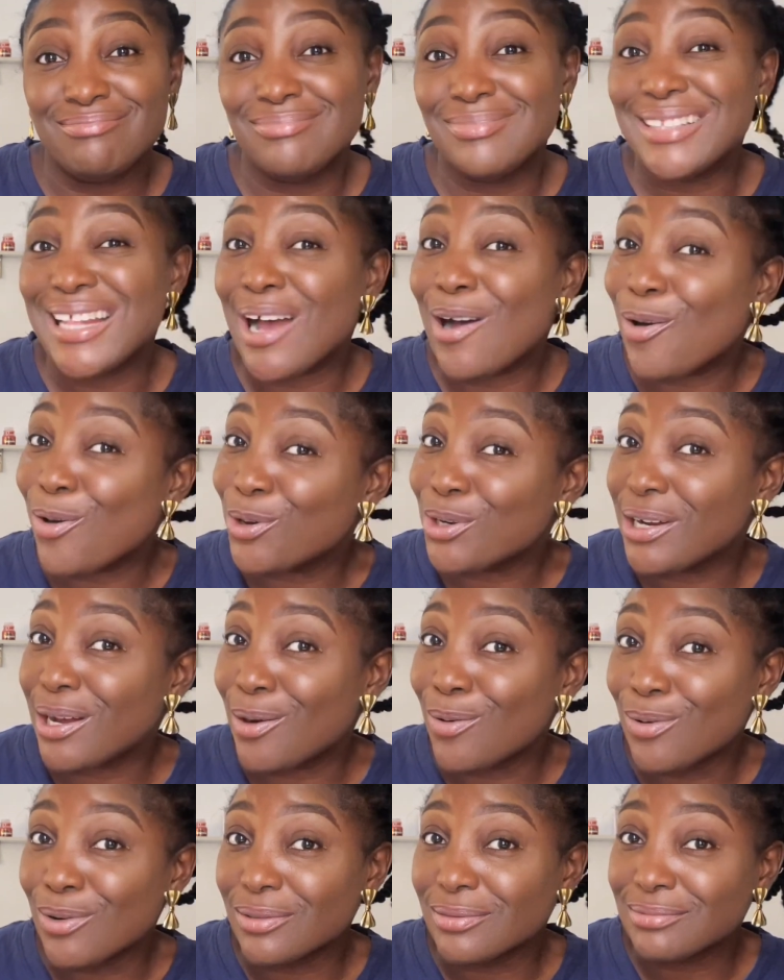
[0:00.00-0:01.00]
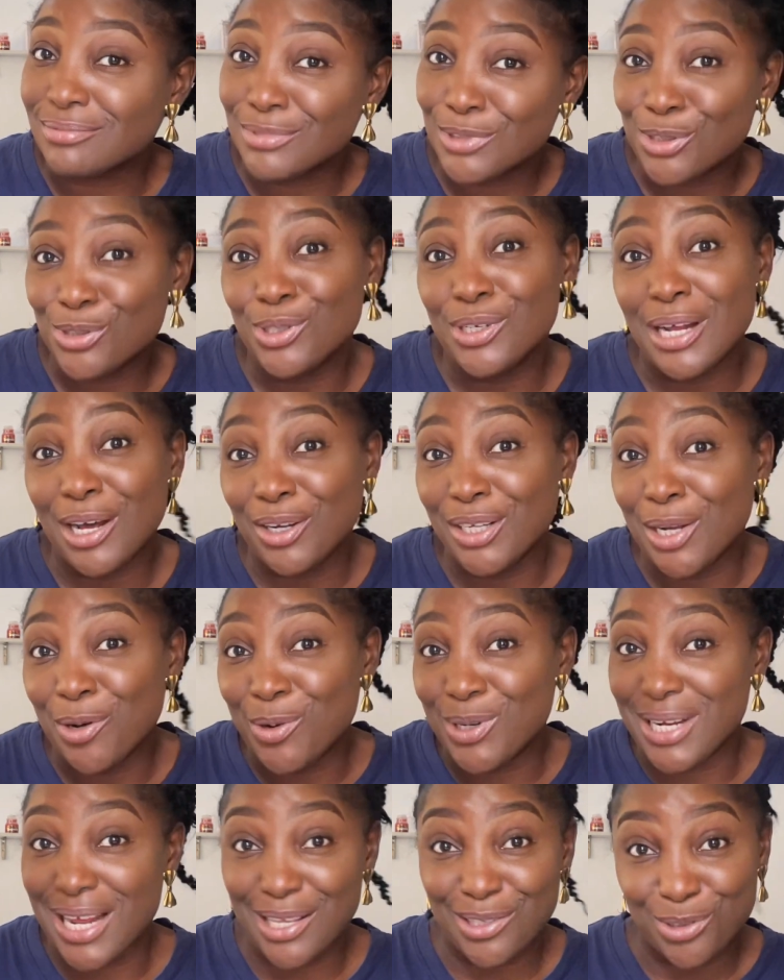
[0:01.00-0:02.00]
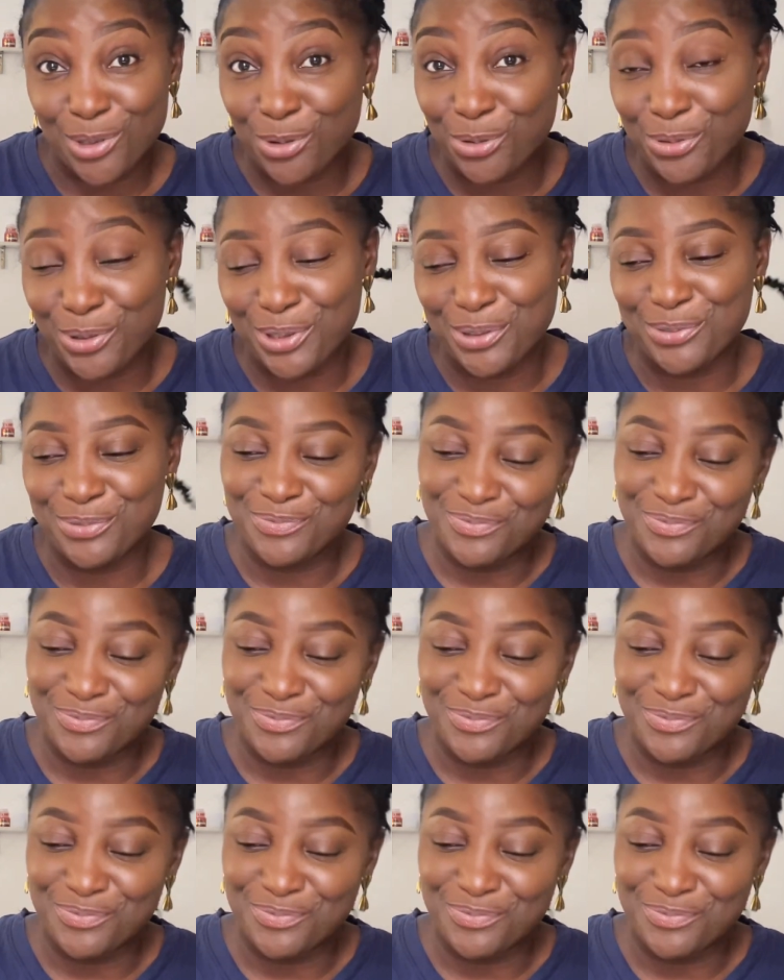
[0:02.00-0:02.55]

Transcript: that other one. You know, that other one that is not real.